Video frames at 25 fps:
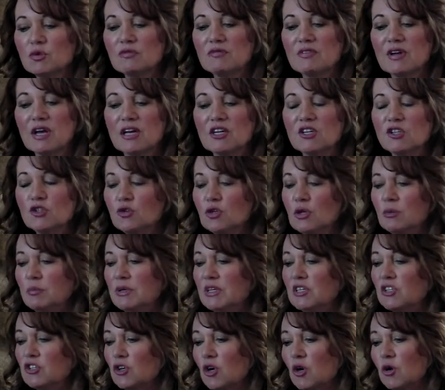We've got Junie
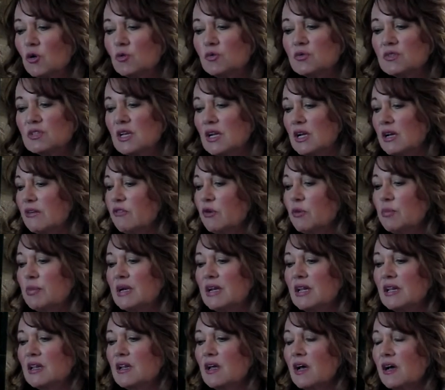B. Jones that
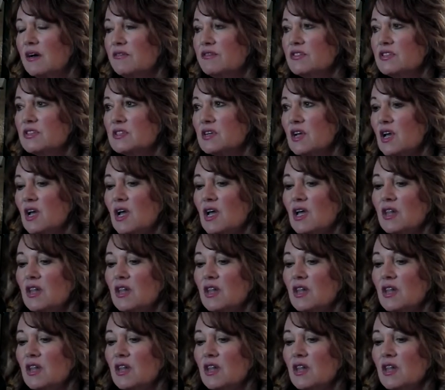everybody loves.